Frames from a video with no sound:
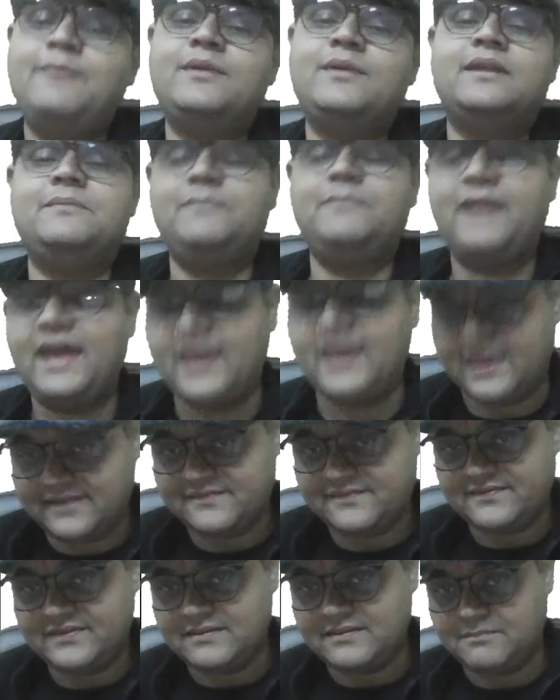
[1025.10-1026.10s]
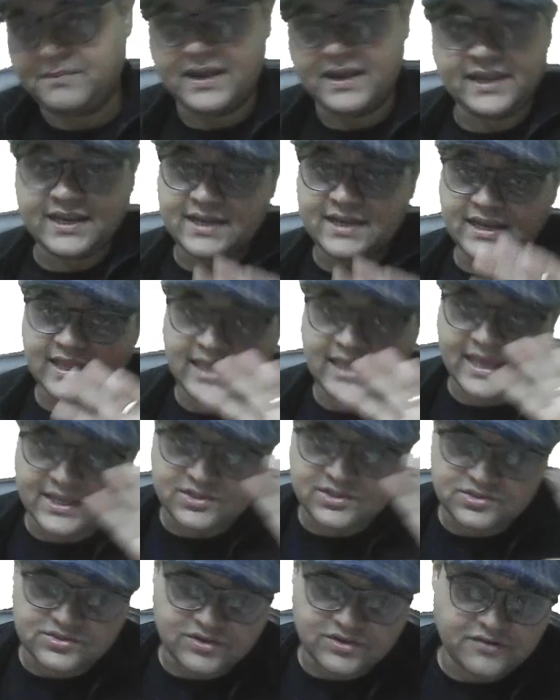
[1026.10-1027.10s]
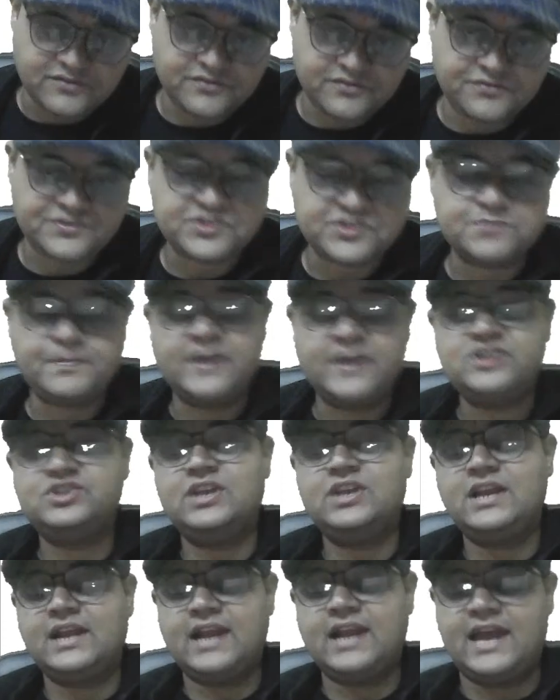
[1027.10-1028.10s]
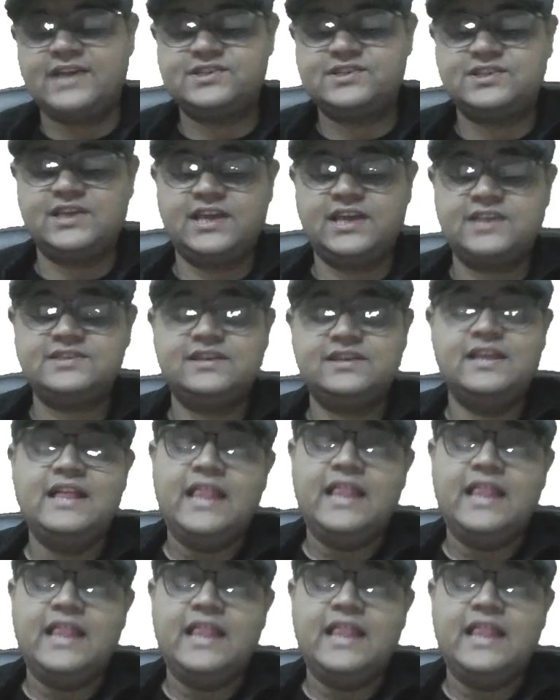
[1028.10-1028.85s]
replying. But in case of special classes,